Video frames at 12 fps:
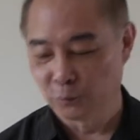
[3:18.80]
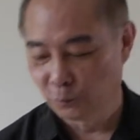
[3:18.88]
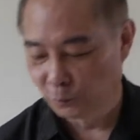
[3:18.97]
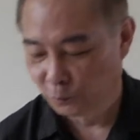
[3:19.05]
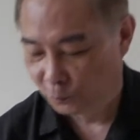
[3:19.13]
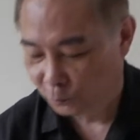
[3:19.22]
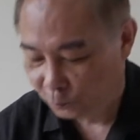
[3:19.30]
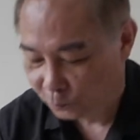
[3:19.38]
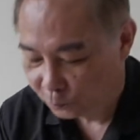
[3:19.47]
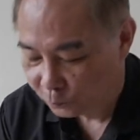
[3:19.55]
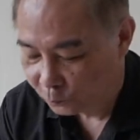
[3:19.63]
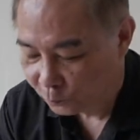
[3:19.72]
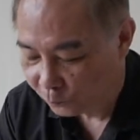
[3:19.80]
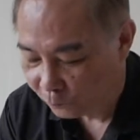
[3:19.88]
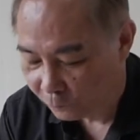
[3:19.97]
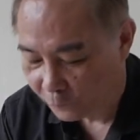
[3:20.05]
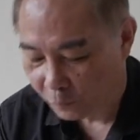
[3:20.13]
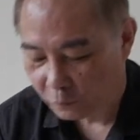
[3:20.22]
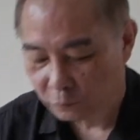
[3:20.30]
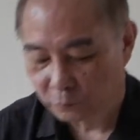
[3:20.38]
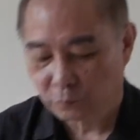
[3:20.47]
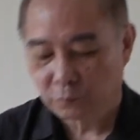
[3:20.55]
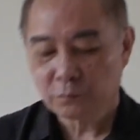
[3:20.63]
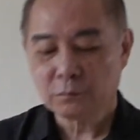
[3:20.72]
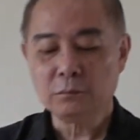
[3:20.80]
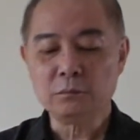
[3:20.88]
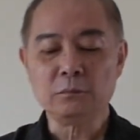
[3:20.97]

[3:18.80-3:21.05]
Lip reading: Nobody speaks.